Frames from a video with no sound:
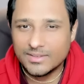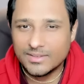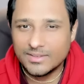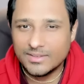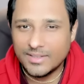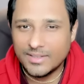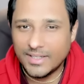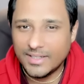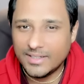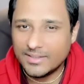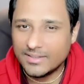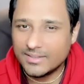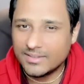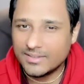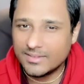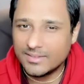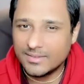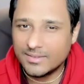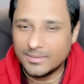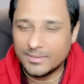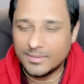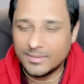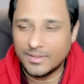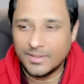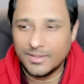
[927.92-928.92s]
then
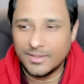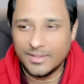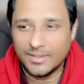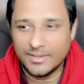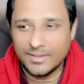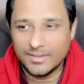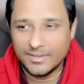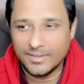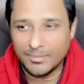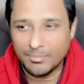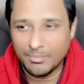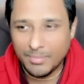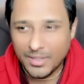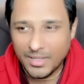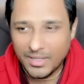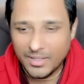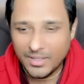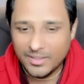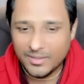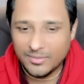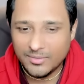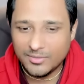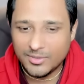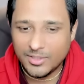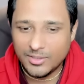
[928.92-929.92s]
uh, it is
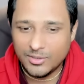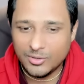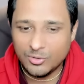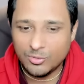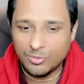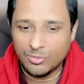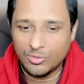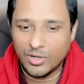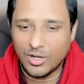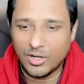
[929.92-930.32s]
imperative that you